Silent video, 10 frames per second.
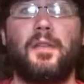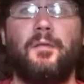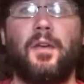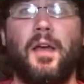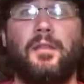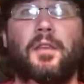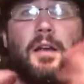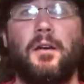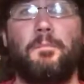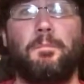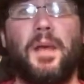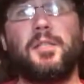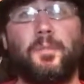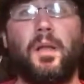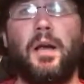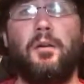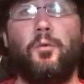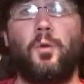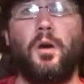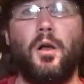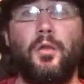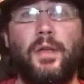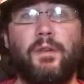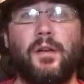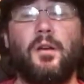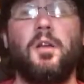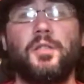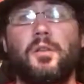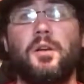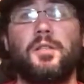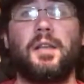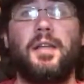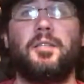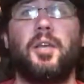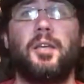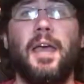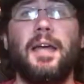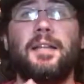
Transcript: they've got their best player in the world, they've got an all-star sidekick,